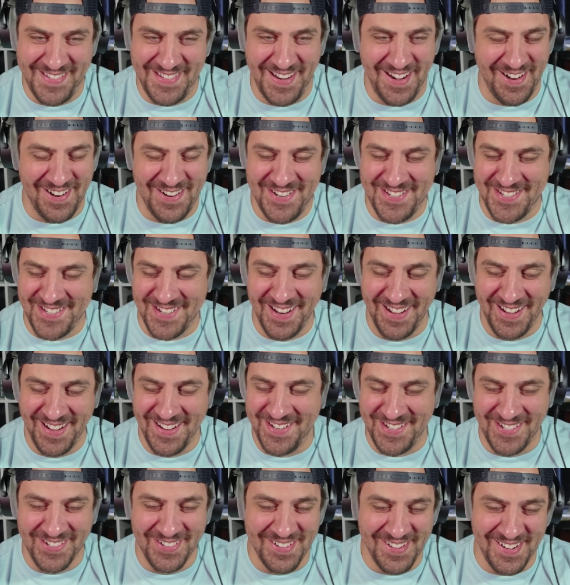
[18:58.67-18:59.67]
Sera's
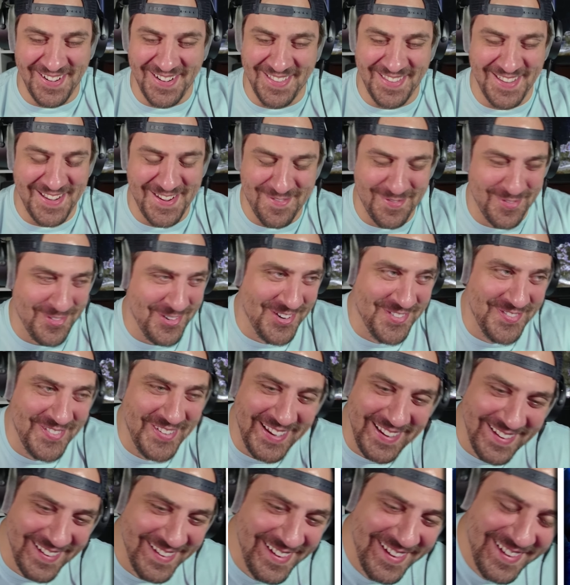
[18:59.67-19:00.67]
not doing anything for
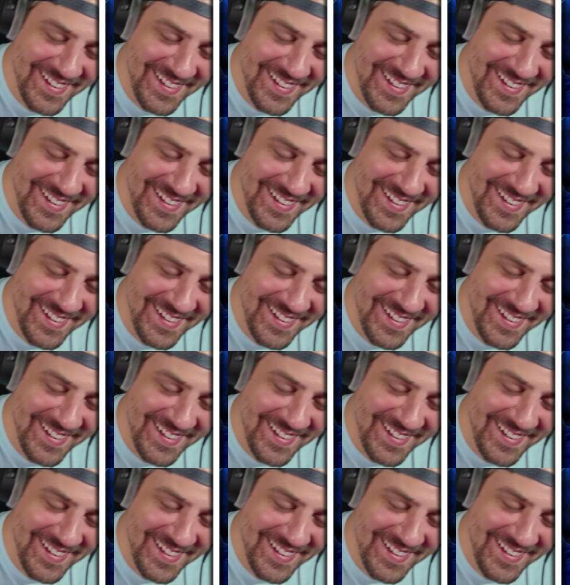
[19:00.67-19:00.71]
me.